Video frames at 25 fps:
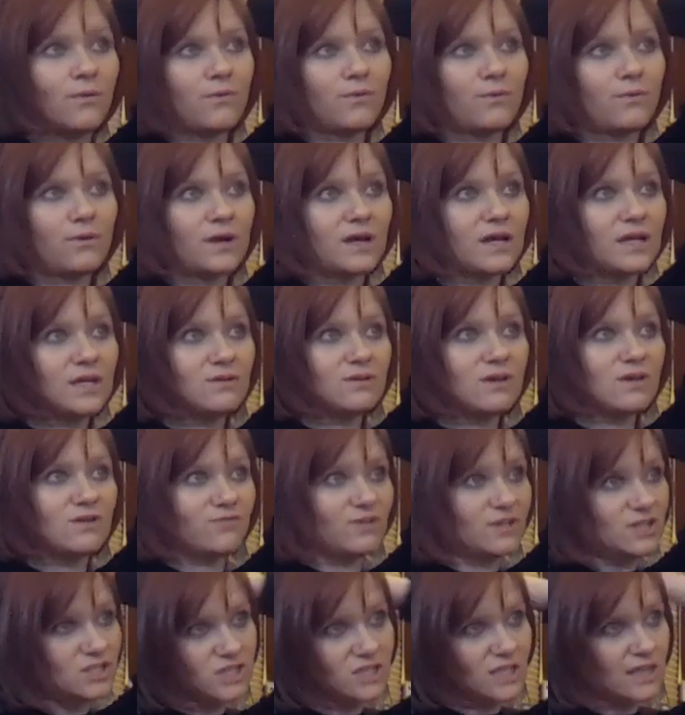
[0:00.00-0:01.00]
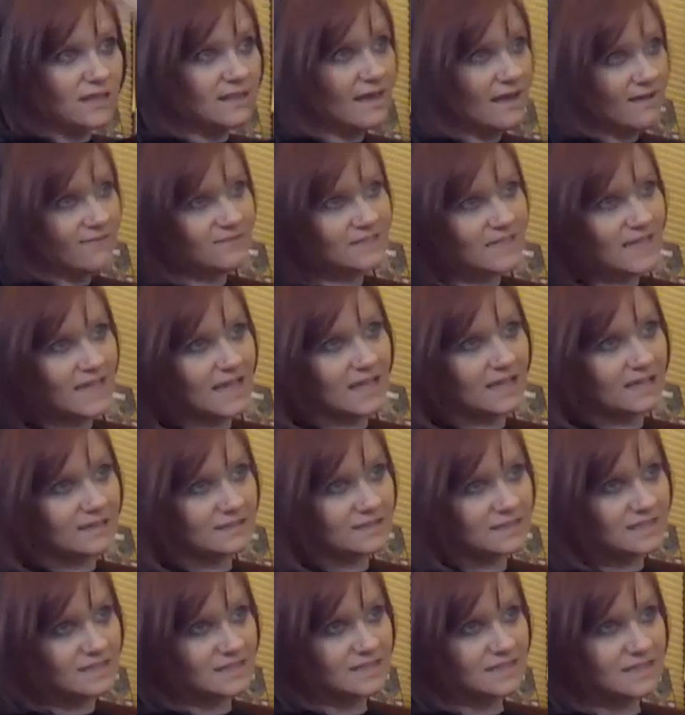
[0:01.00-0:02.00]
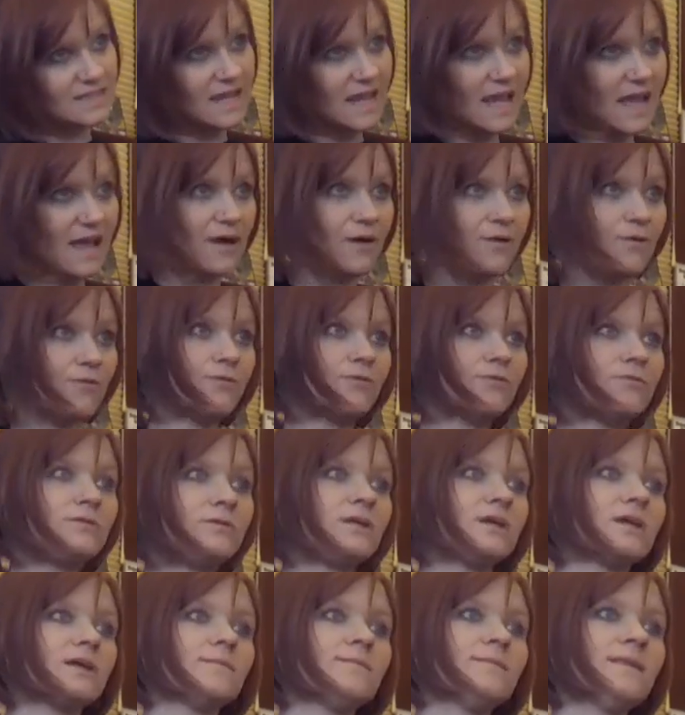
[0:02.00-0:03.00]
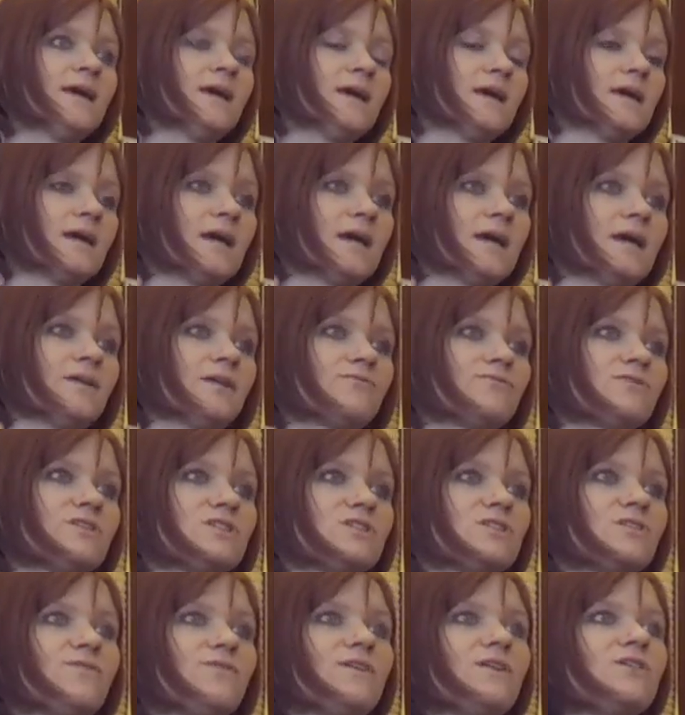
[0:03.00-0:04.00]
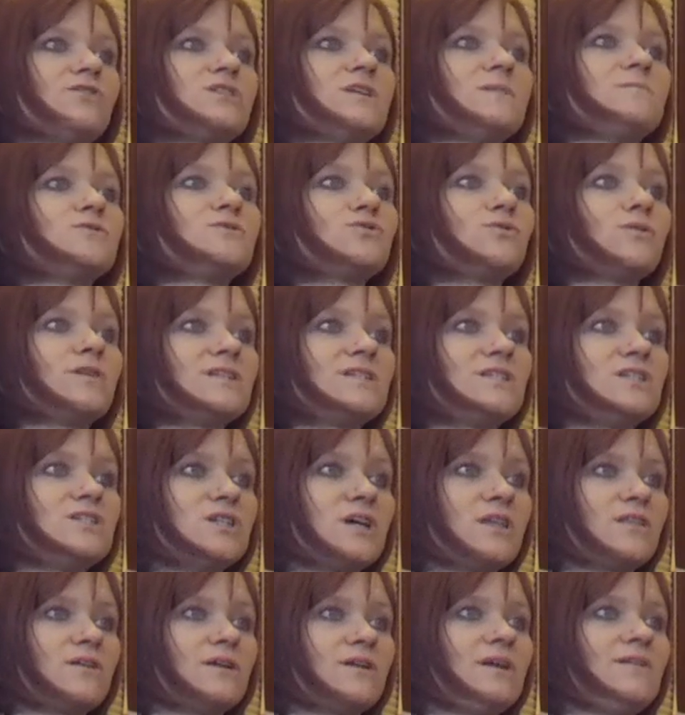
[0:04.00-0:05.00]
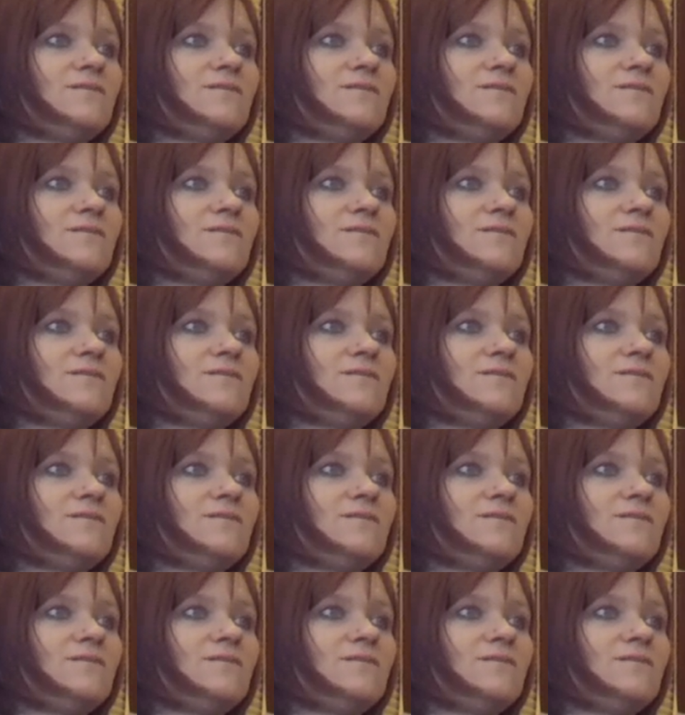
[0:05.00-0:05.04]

or you can reach the left hand down and reach the fingertips towards each other.